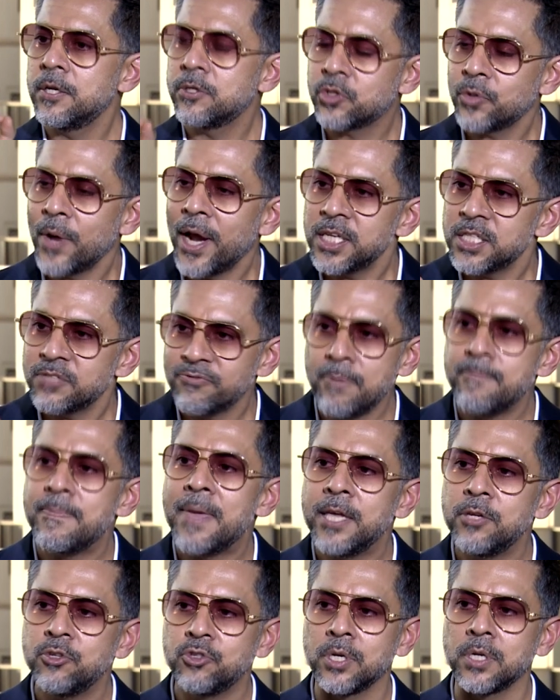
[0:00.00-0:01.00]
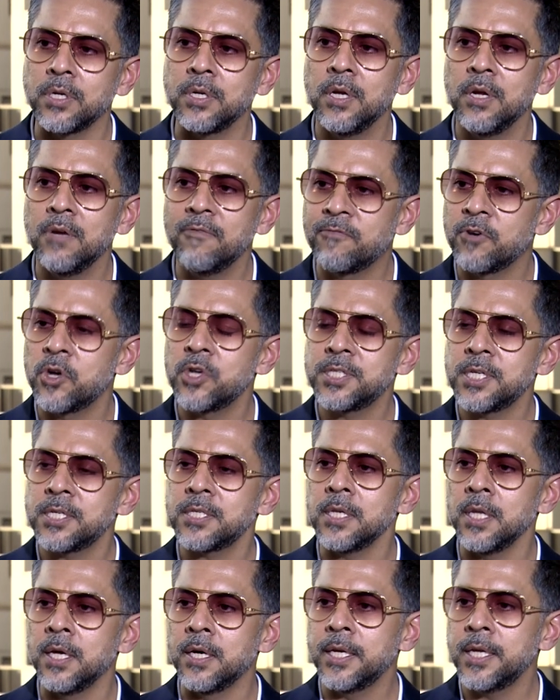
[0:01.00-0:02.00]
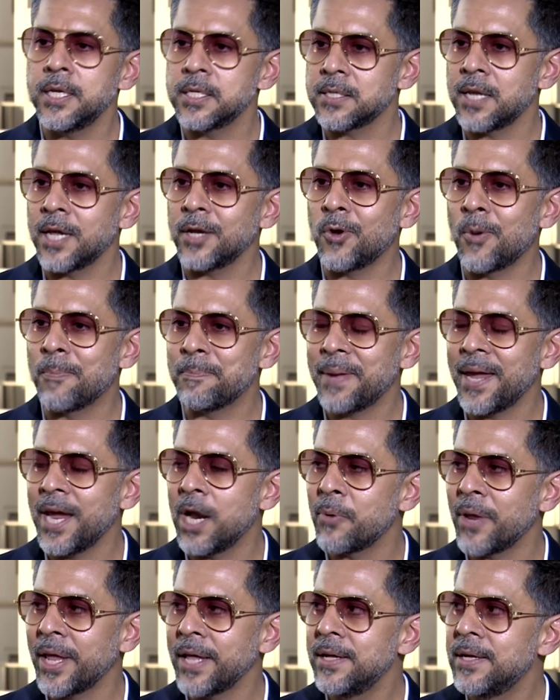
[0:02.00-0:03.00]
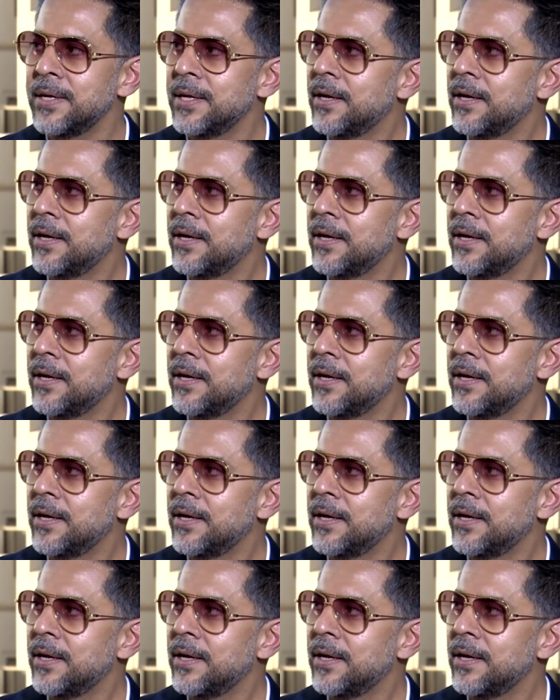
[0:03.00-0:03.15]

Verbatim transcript: Transformation versus learning is like comparing